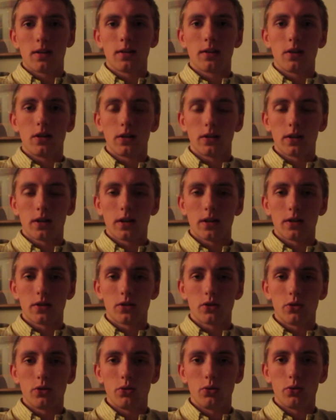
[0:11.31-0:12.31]
logged on
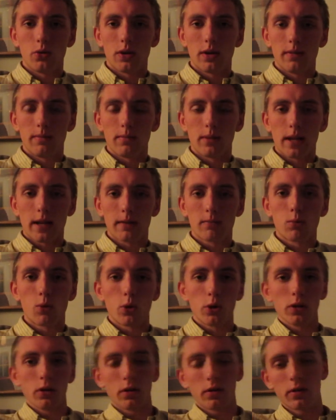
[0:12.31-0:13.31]
to uh,
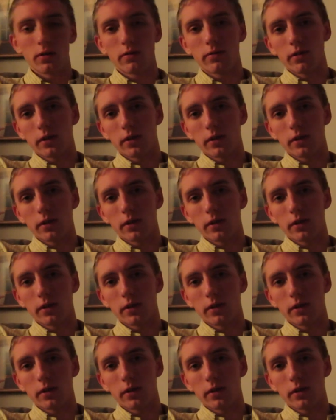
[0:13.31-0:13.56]
Blackboard Learn